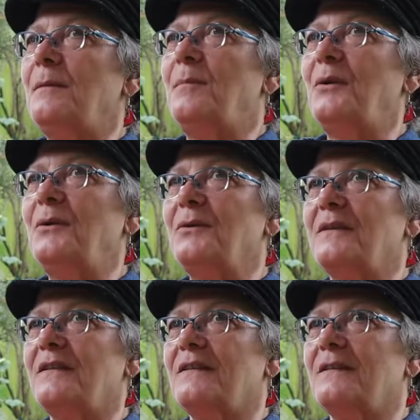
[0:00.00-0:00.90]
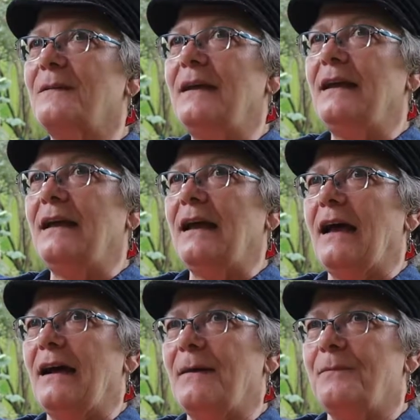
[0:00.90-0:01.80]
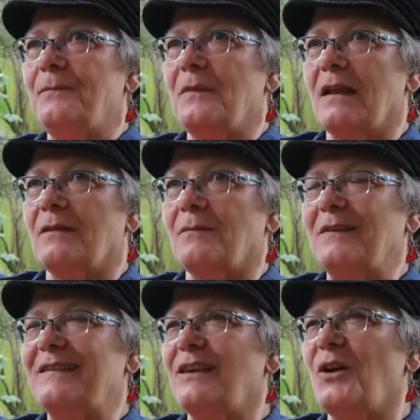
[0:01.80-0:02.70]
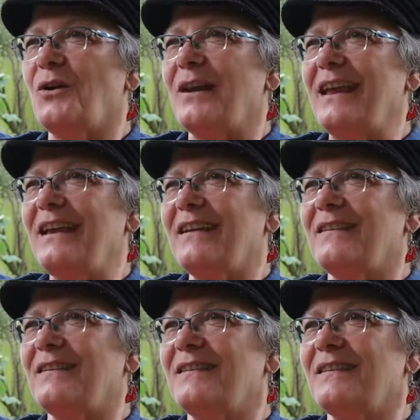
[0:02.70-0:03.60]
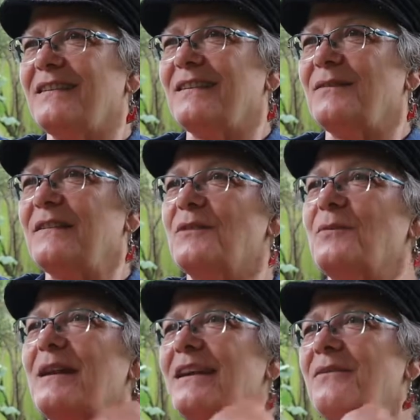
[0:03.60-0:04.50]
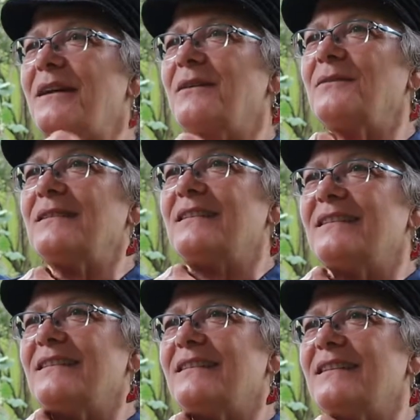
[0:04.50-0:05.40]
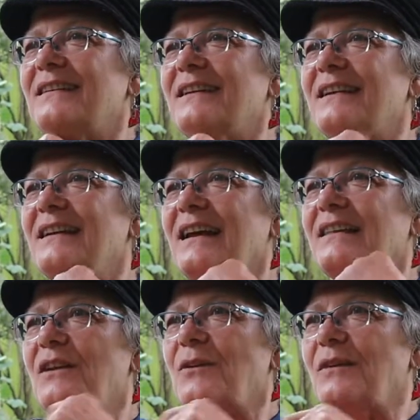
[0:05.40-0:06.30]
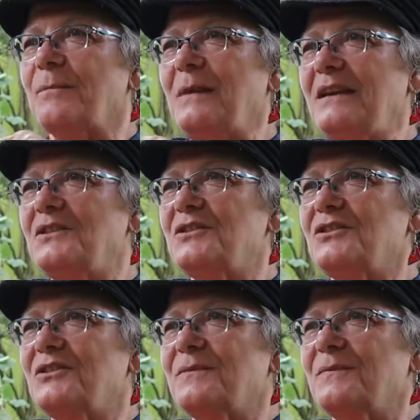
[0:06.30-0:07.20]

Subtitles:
birds with the long legs, with the ring around. They're on the beach.